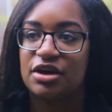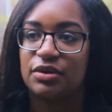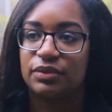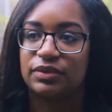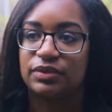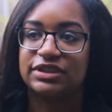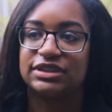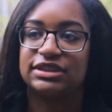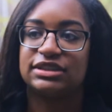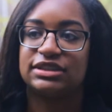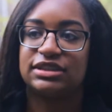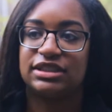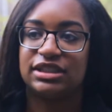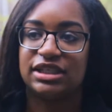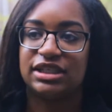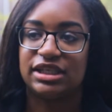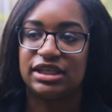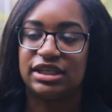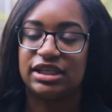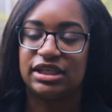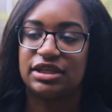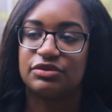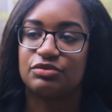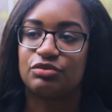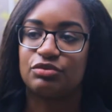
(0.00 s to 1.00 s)
was
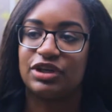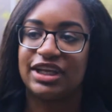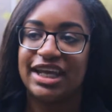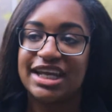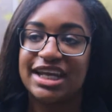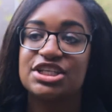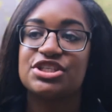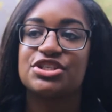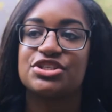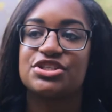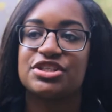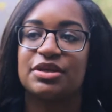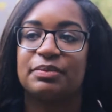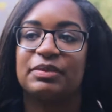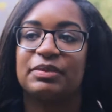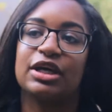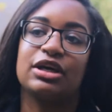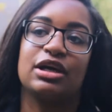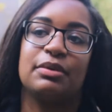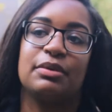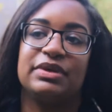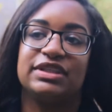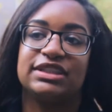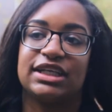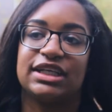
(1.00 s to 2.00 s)
the relationship that
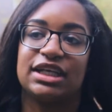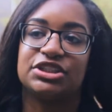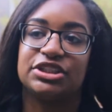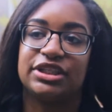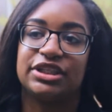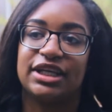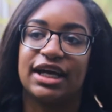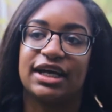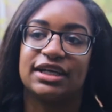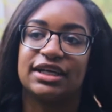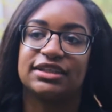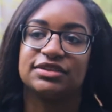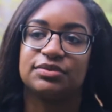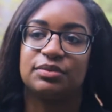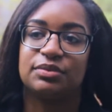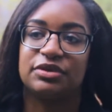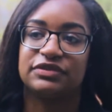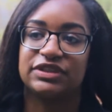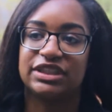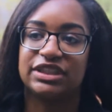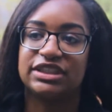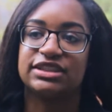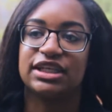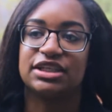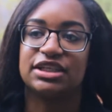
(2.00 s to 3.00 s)
Cummins actually has with
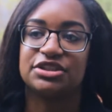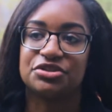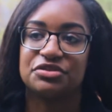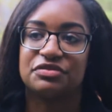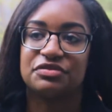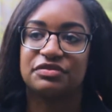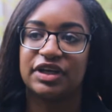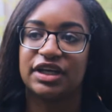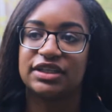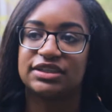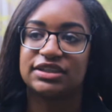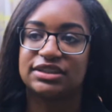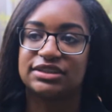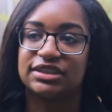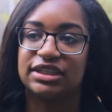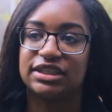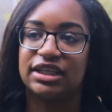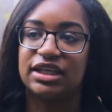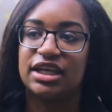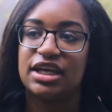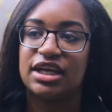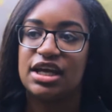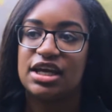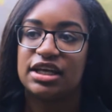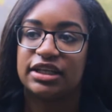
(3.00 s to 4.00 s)
Teesside University.